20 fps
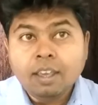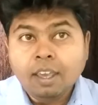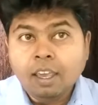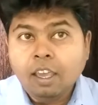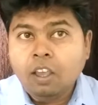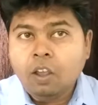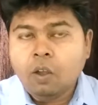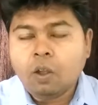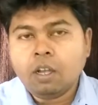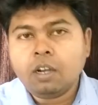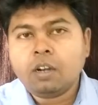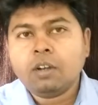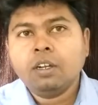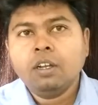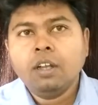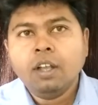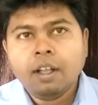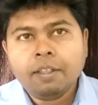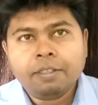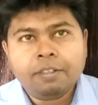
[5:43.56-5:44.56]
Here,
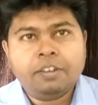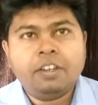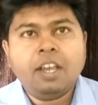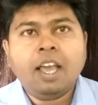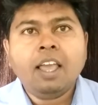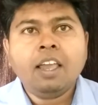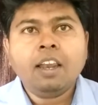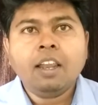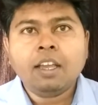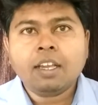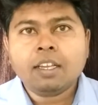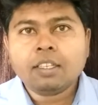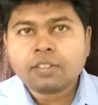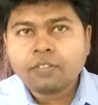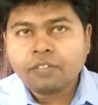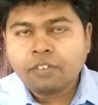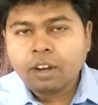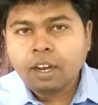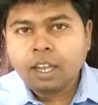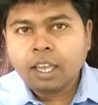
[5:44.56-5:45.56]
the dialogue is
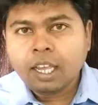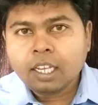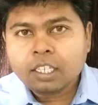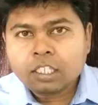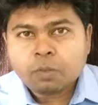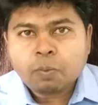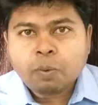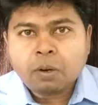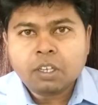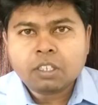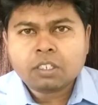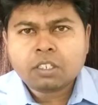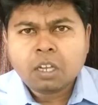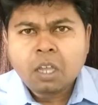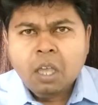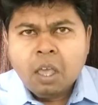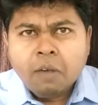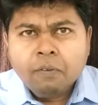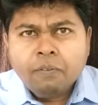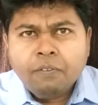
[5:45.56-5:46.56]
freely expressed
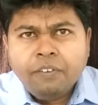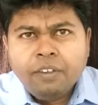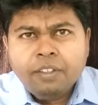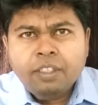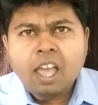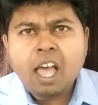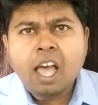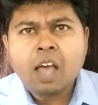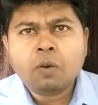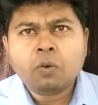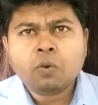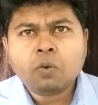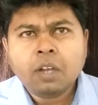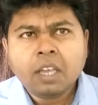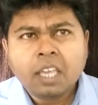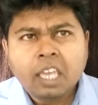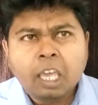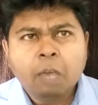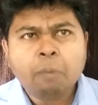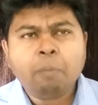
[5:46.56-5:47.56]
without
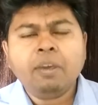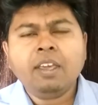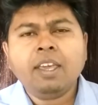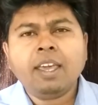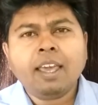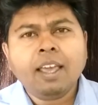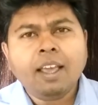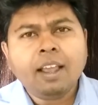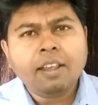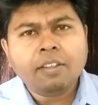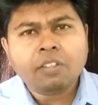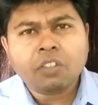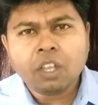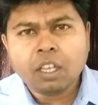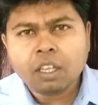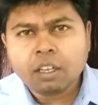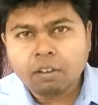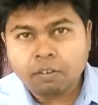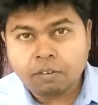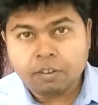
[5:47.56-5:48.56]
keeping
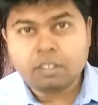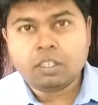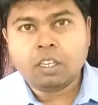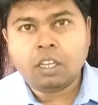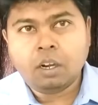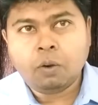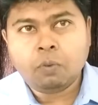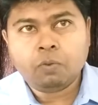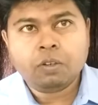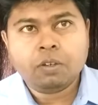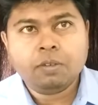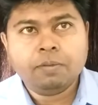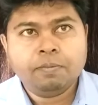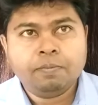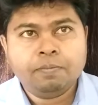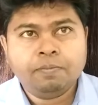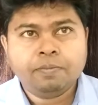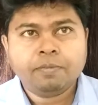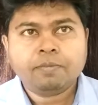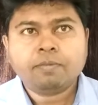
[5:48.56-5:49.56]
anything reserved.
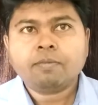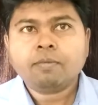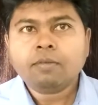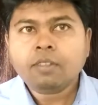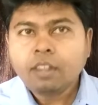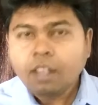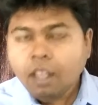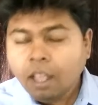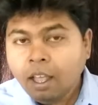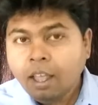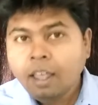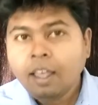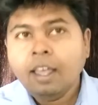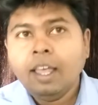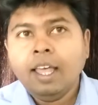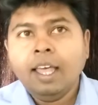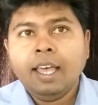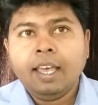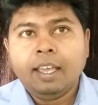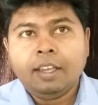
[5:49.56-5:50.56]

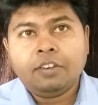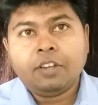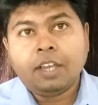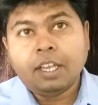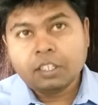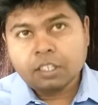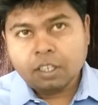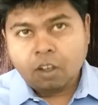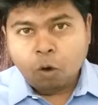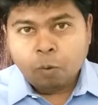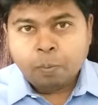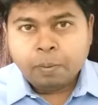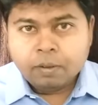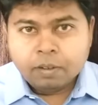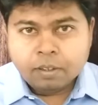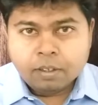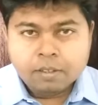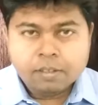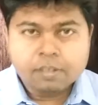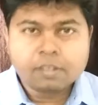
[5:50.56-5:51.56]
It has
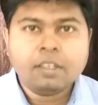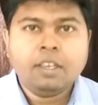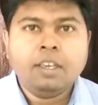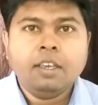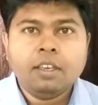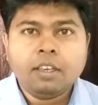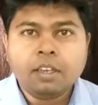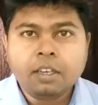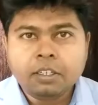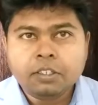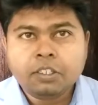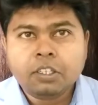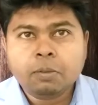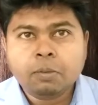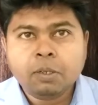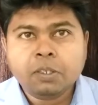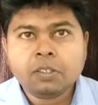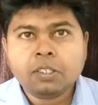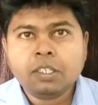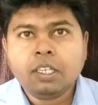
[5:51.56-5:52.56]
openness,
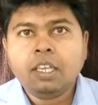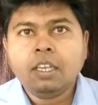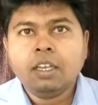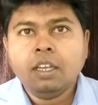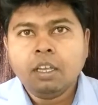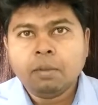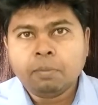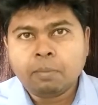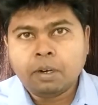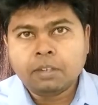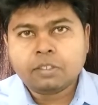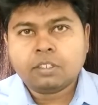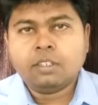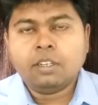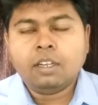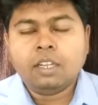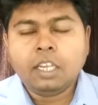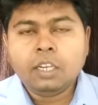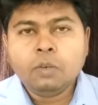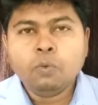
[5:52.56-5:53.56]
intimacy,
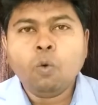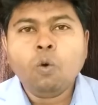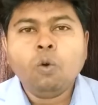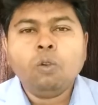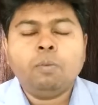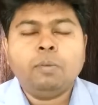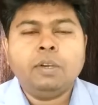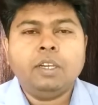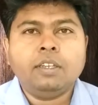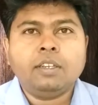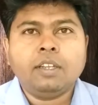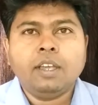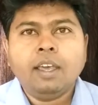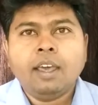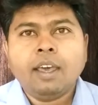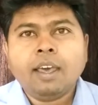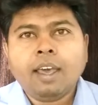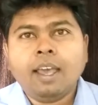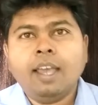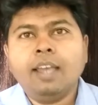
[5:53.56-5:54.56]
personal involvement,
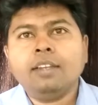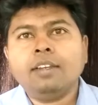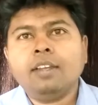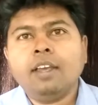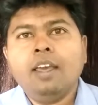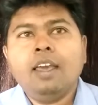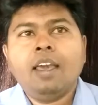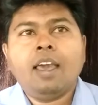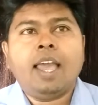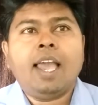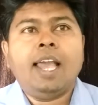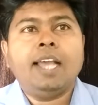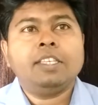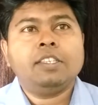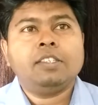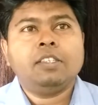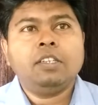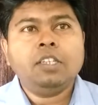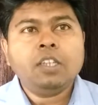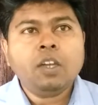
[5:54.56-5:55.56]
and has
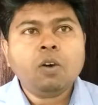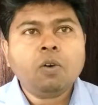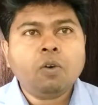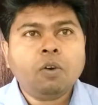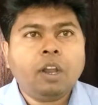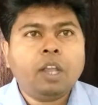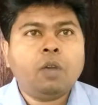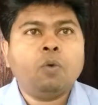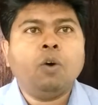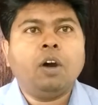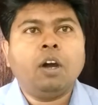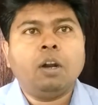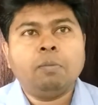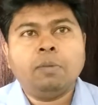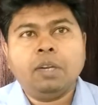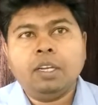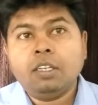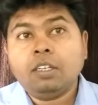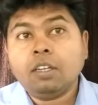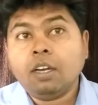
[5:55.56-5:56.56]
no
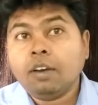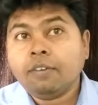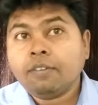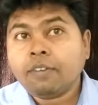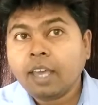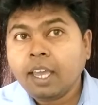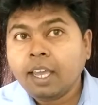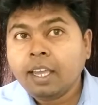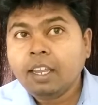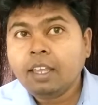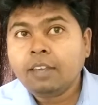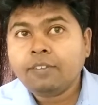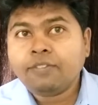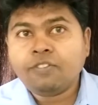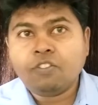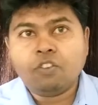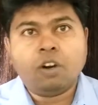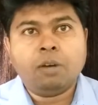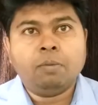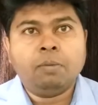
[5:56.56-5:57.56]
requirement of any
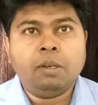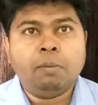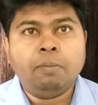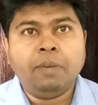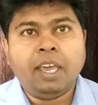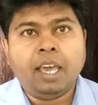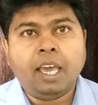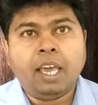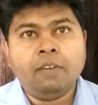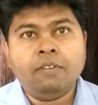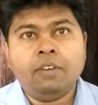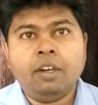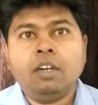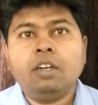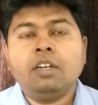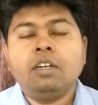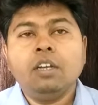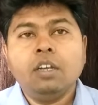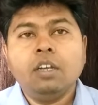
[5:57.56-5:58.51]
formal behavior,